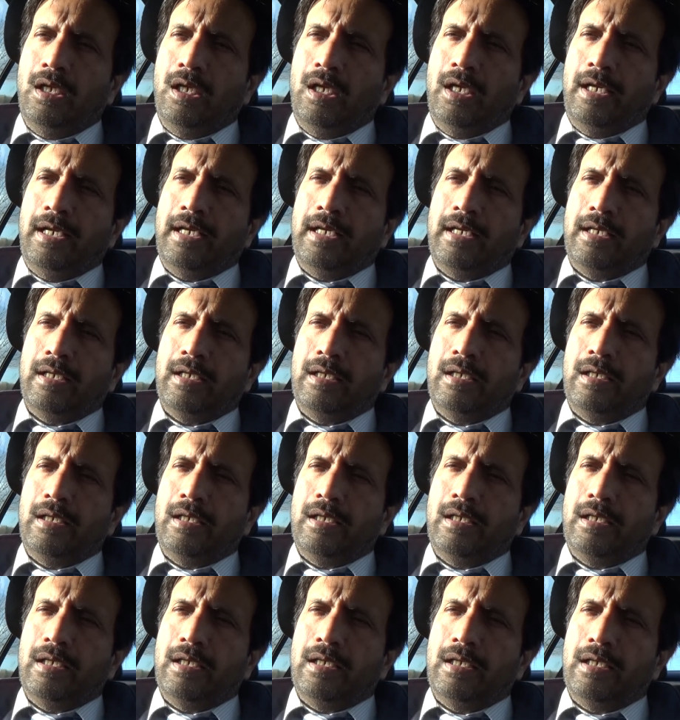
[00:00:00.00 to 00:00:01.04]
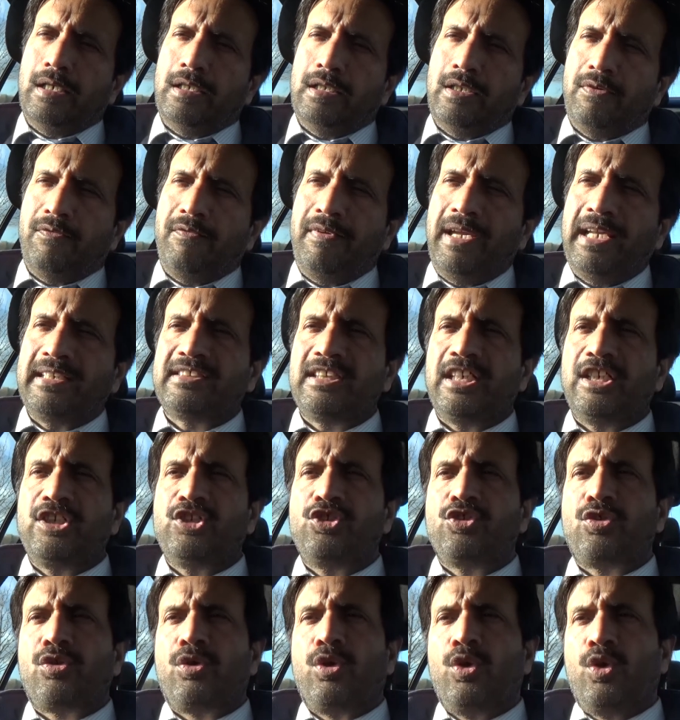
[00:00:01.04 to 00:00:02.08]
And uh, the veins in
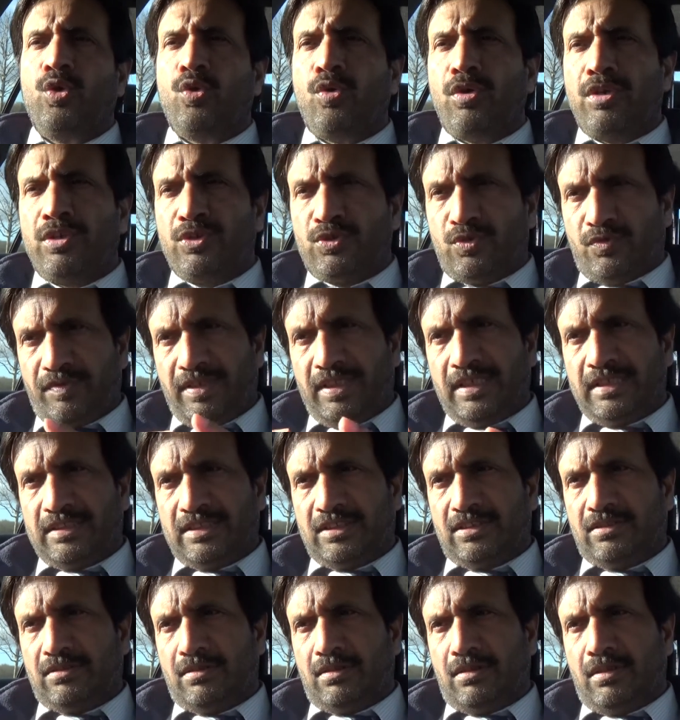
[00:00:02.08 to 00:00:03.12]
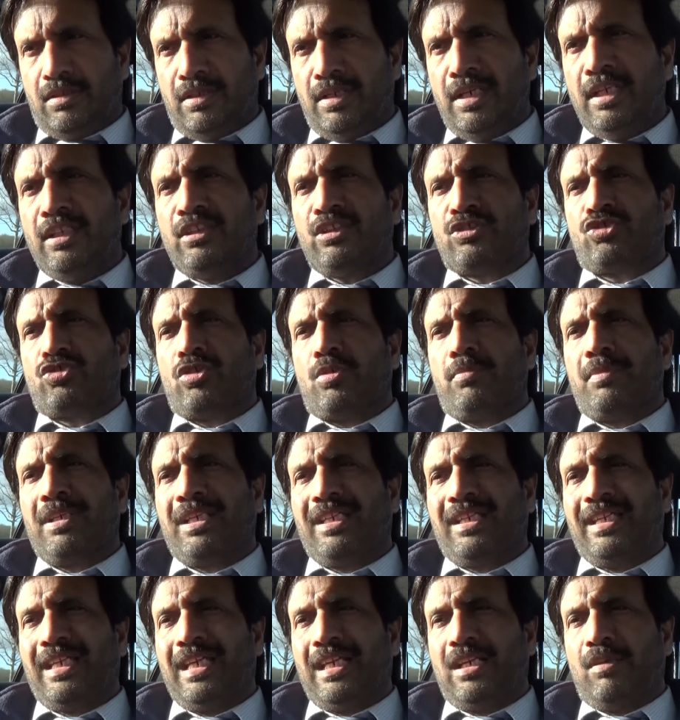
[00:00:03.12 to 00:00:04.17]
your lower esophagus near the stomach
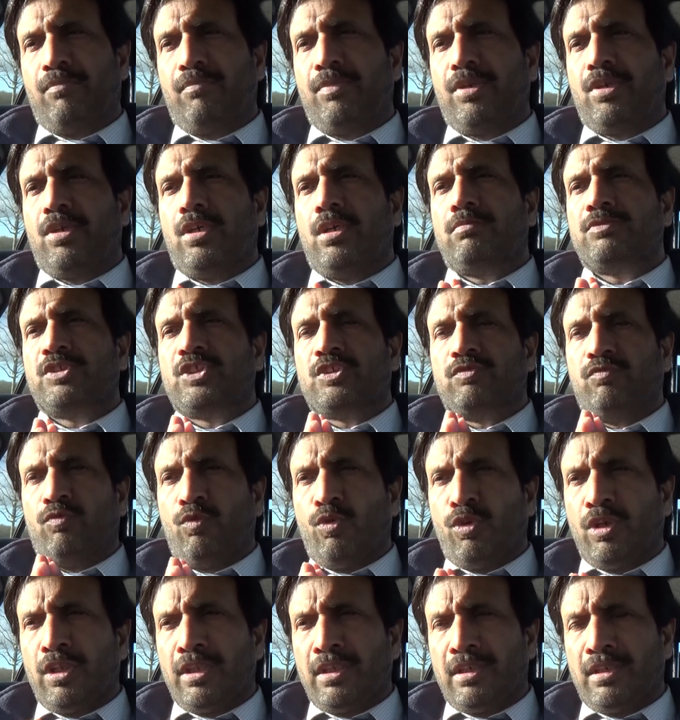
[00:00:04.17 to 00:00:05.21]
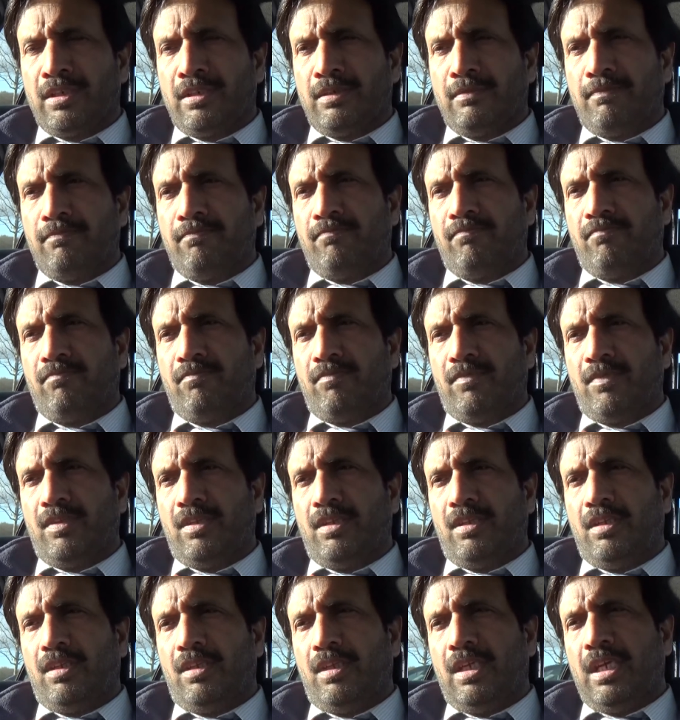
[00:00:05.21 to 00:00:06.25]
can become swollen
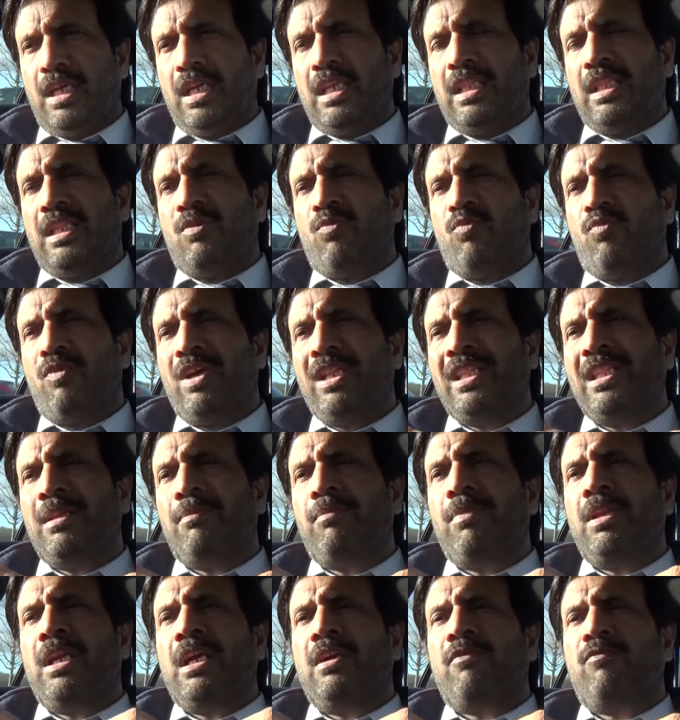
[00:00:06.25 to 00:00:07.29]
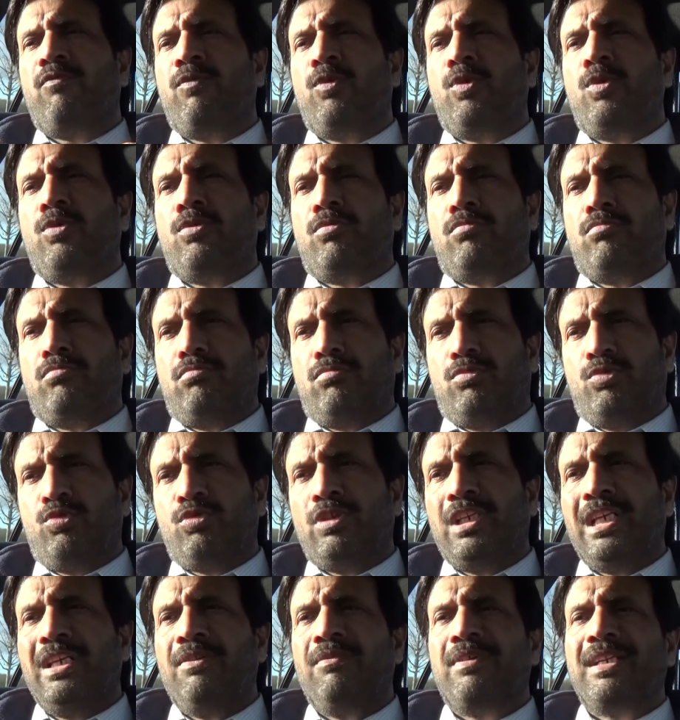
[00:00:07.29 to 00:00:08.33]
and the, when the blood flow to
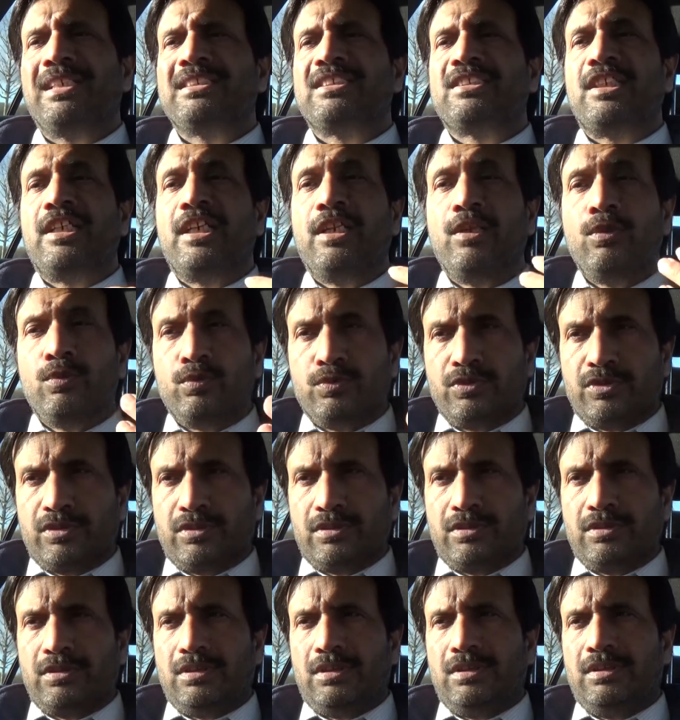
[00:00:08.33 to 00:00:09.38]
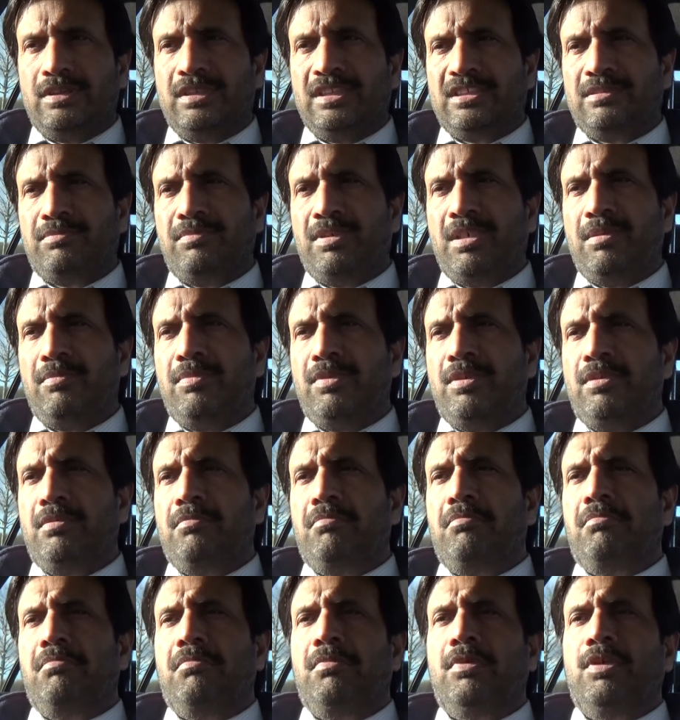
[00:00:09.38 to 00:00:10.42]
the liver is reduced this may be
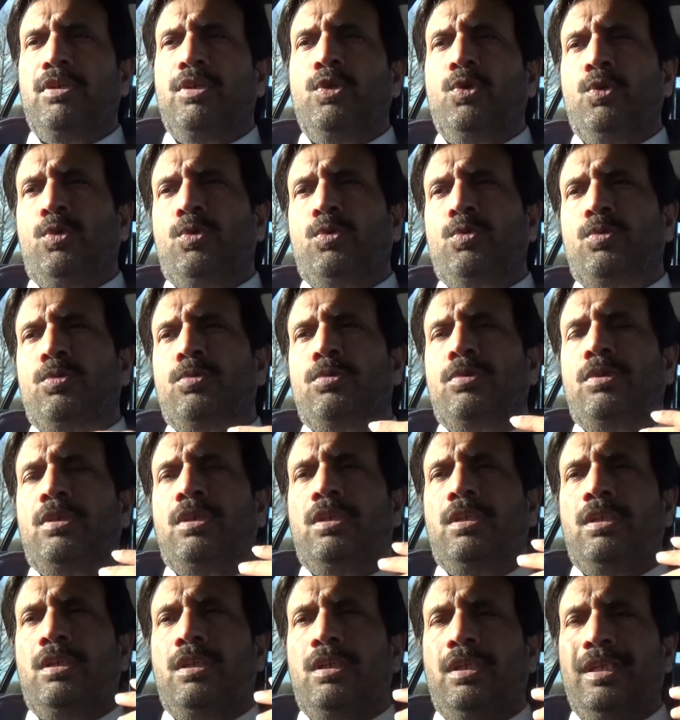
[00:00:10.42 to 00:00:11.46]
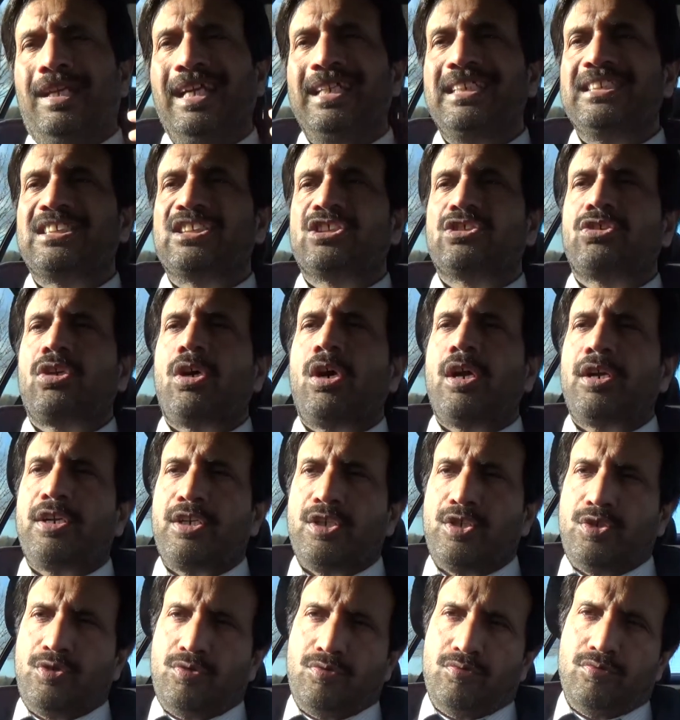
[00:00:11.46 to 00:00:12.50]
due to any scar
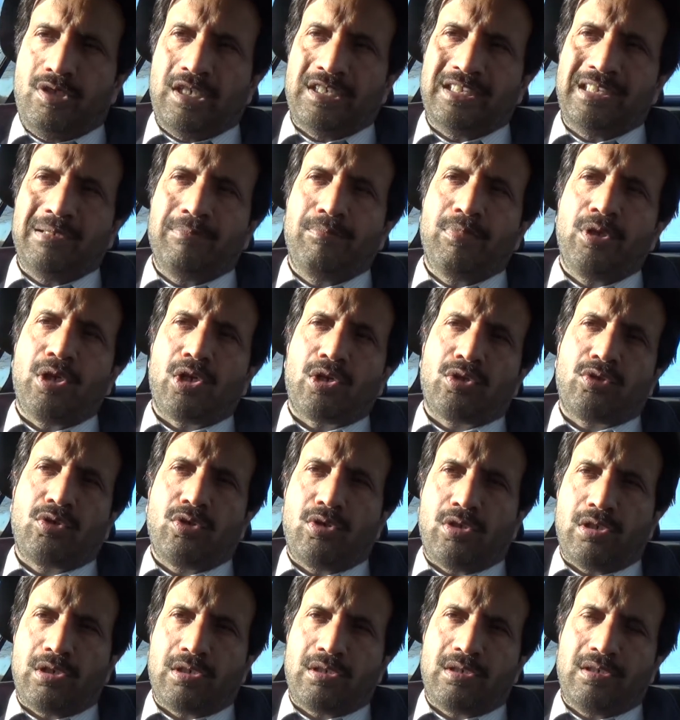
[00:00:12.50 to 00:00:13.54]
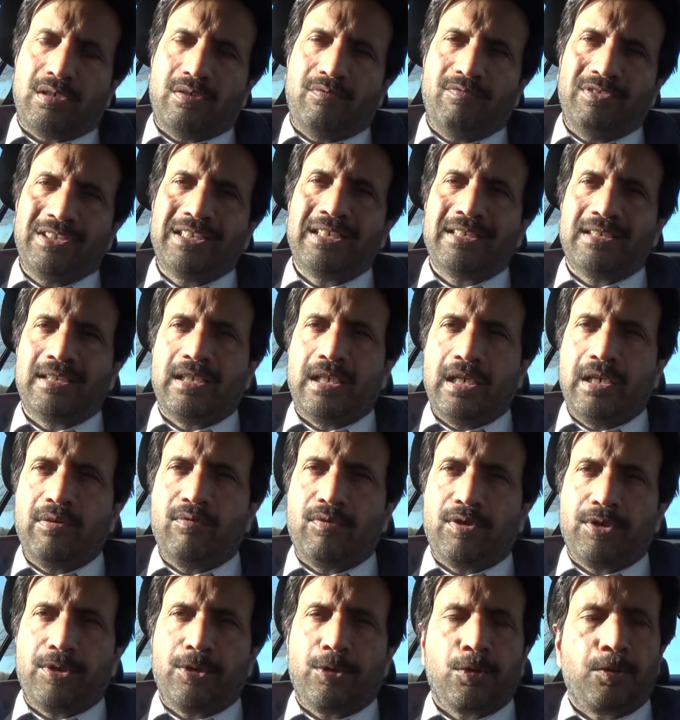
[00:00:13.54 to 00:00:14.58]
tissue or the blood clot within the
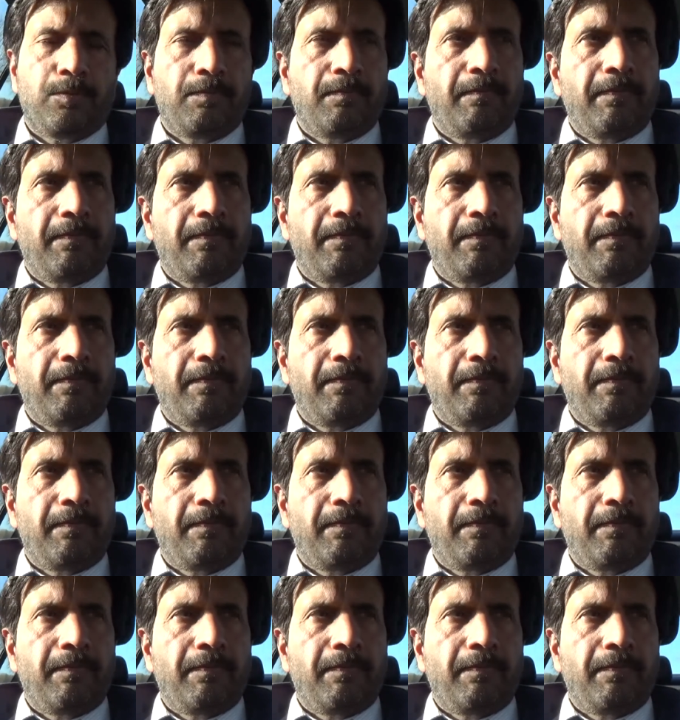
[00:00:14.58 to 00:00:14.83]
liver you know